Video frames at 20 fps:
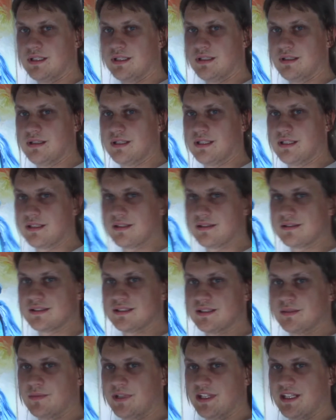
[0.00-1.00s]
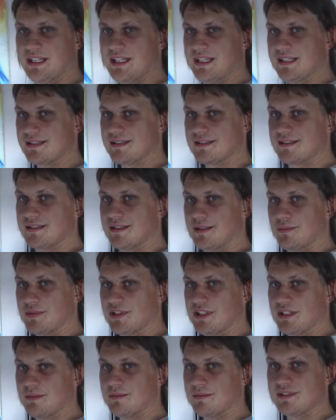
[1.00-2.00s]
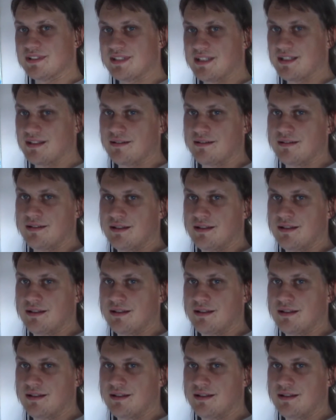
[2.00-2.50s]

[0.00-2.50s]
Like somebody asks sometimes, then